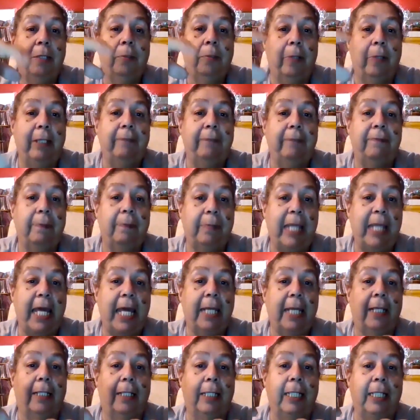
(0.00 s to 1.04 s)
going from
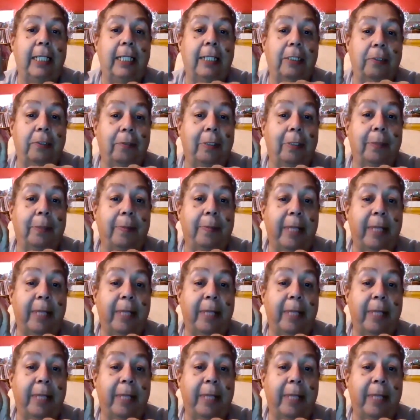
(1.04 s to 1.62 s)
Catalina to the